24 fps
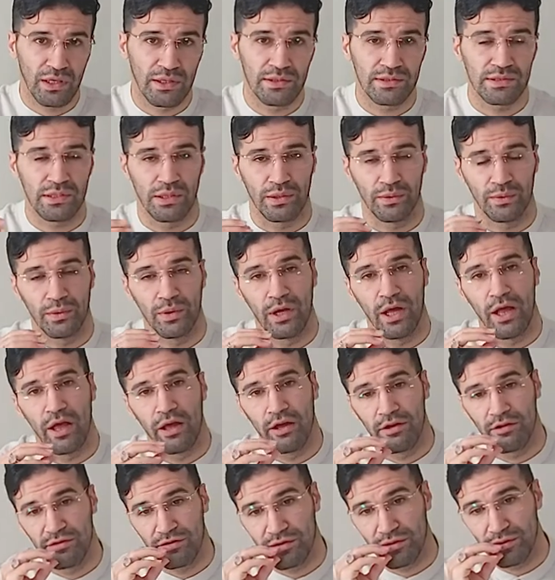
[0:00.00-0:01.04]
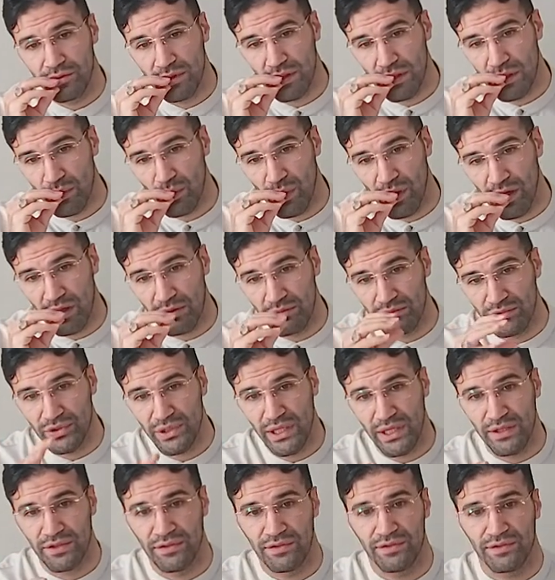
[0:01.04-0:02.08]
So through the divine
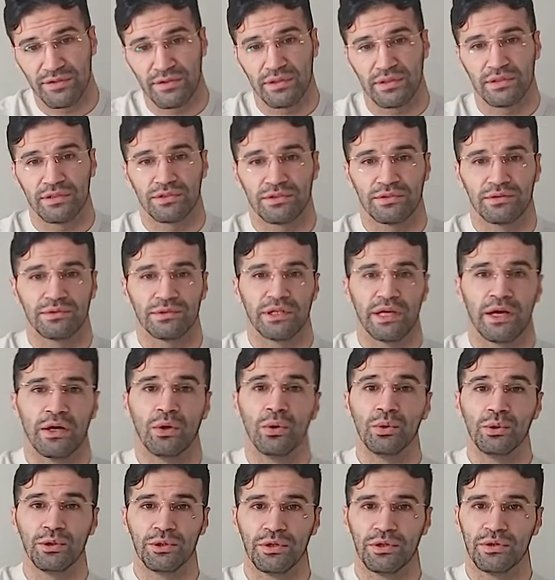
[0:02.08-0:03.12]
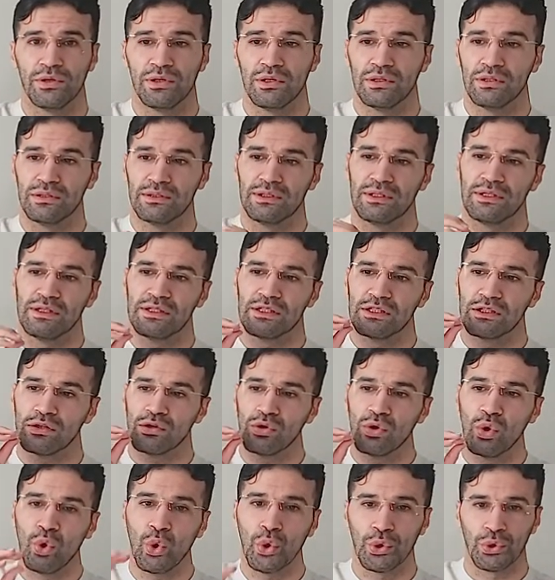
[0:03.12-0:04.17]
breath, through the order
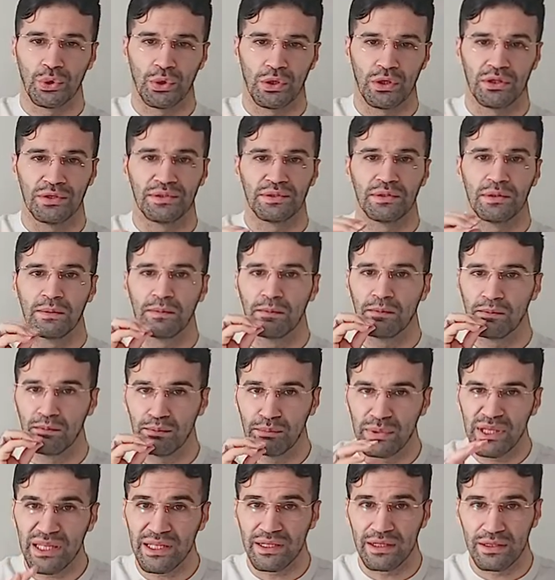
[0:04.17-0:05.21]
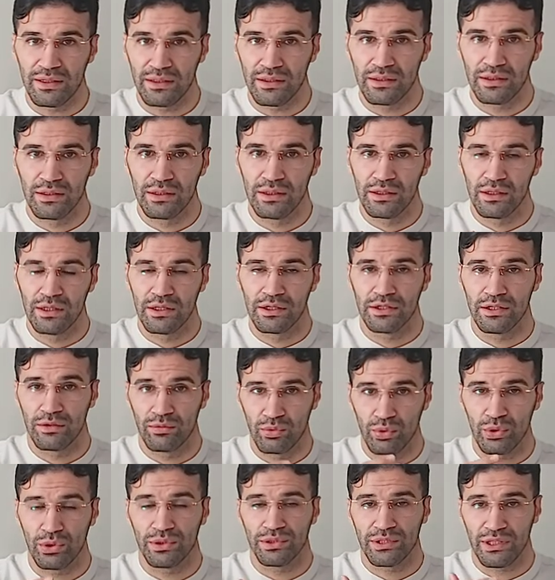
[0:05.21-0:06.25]
kun, be, the
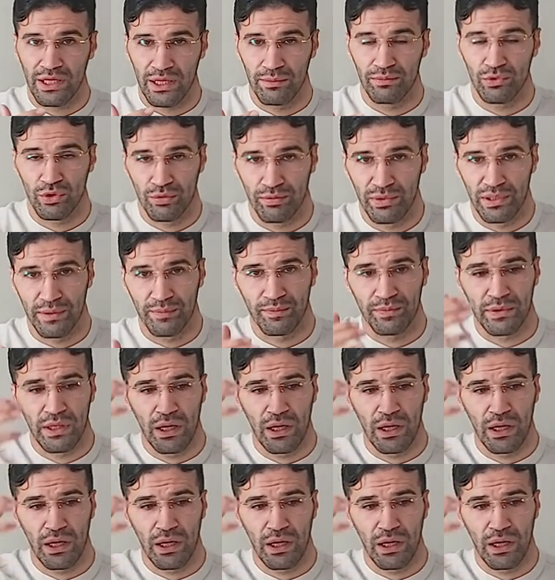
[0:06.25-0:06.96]
world came to be.